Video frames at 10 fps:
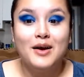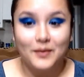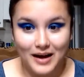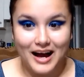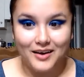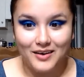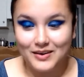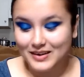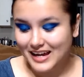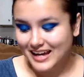Wow.
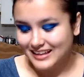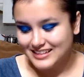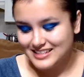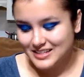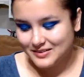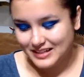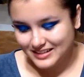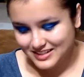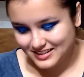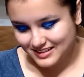Okay, let's see what
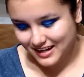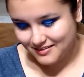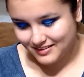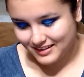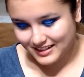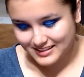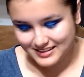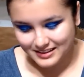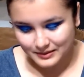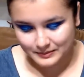else she's got for
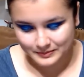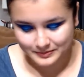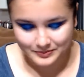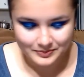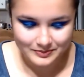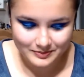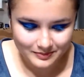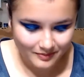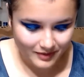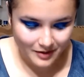us.
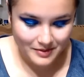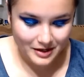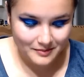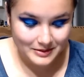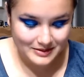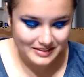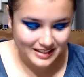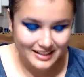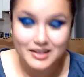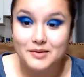Are we almost
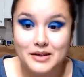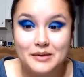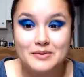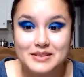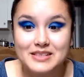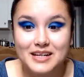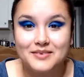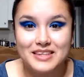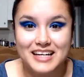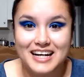done? Are we almost done
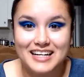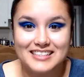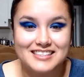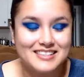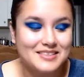with the eyes?